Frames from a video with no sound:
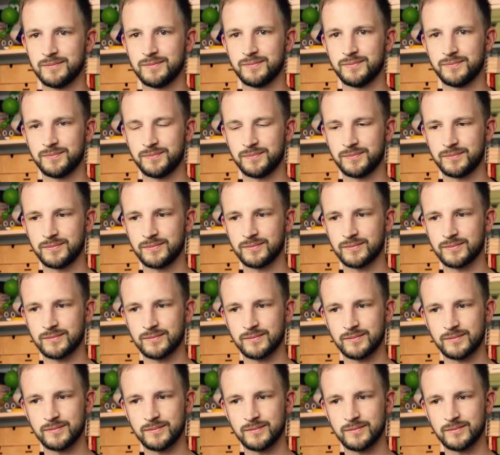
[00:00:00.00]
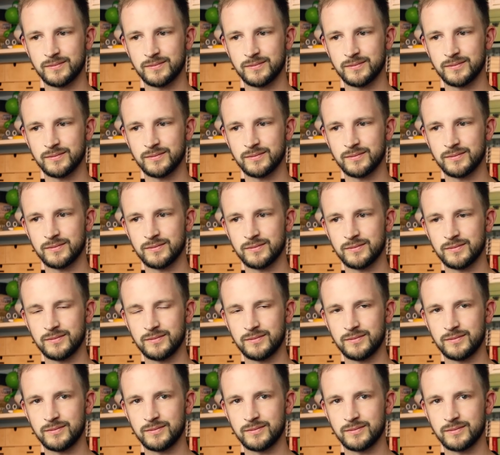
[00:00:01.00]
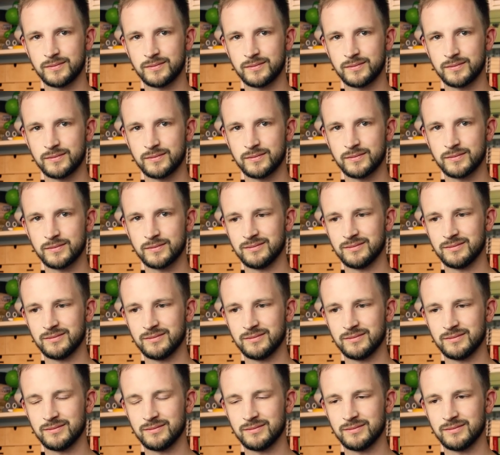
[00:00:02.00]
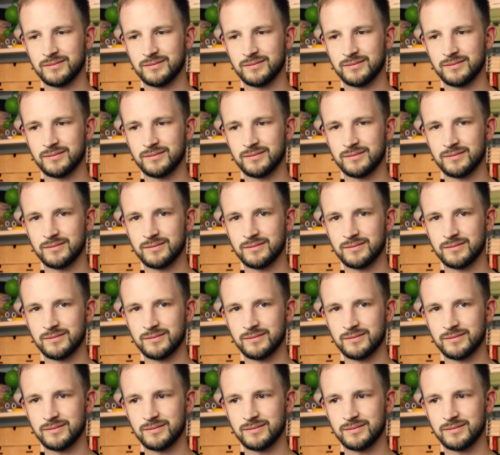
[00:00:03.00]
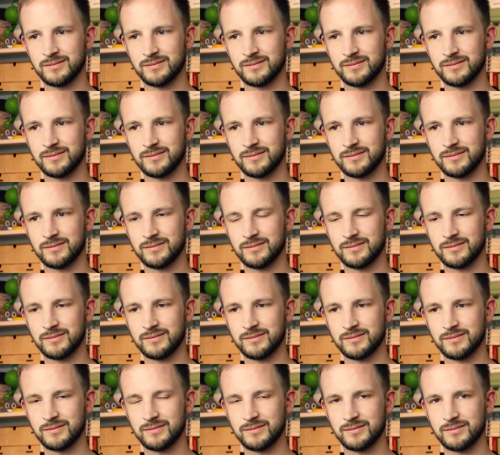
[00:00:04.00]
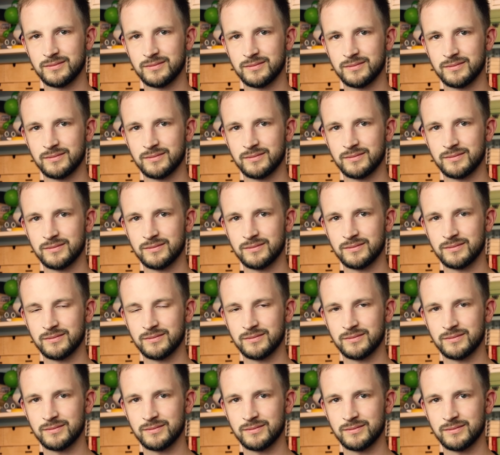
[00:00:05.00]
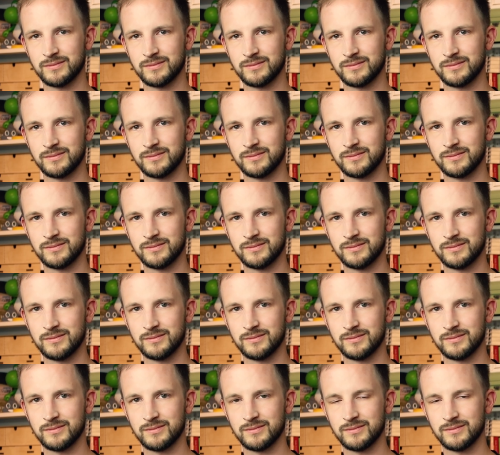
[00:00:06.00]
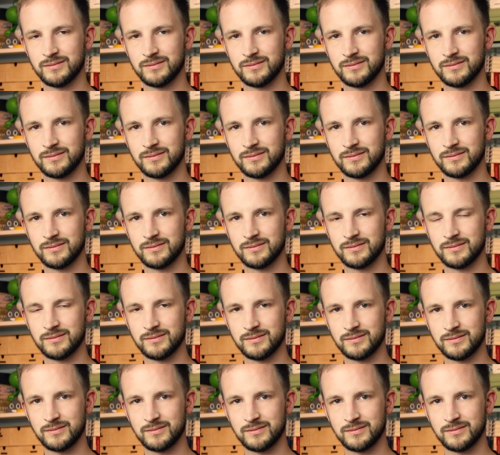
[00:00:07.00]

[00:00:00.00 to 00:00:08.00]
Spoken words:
[no speech]